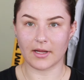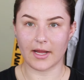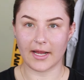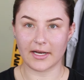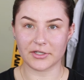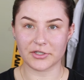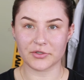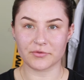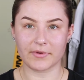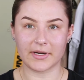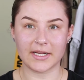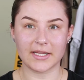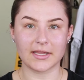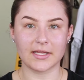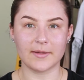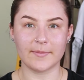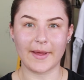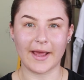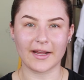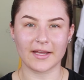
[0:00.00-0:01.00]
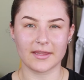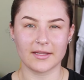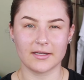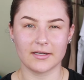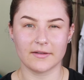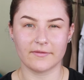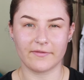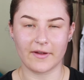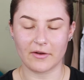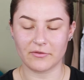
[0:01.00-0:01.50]
And just reading the back of
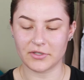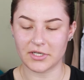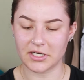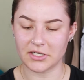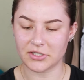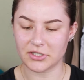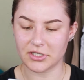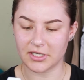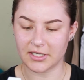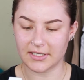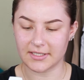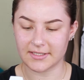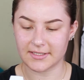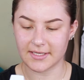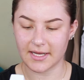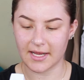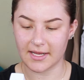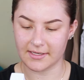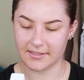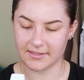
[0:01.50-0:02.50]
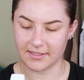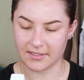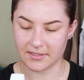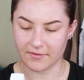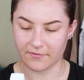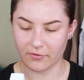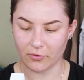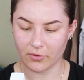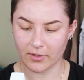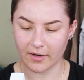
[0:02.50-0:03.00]
the foundation, it says it's a
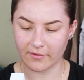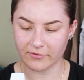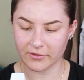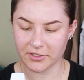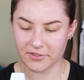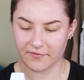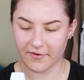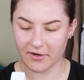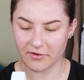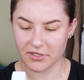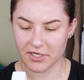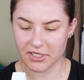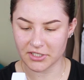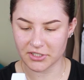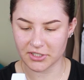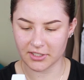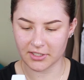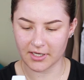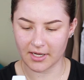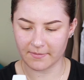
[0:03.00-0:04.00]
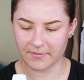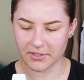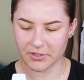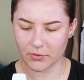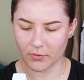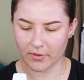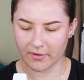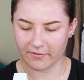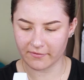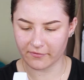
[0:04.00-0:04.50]
full coverage foundation, up to
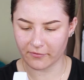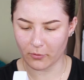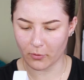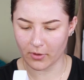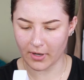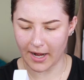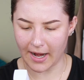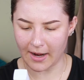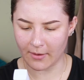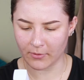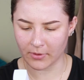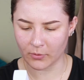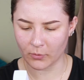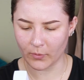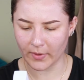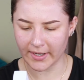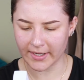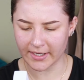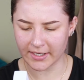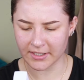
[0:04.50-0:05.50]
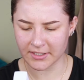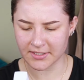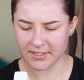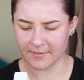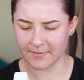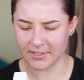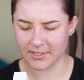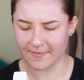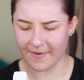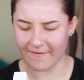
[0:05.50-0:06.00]
24-hour wear,
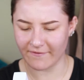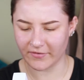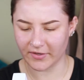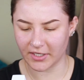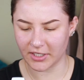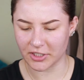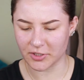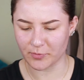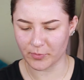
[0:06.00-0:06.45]
seamless matte finish,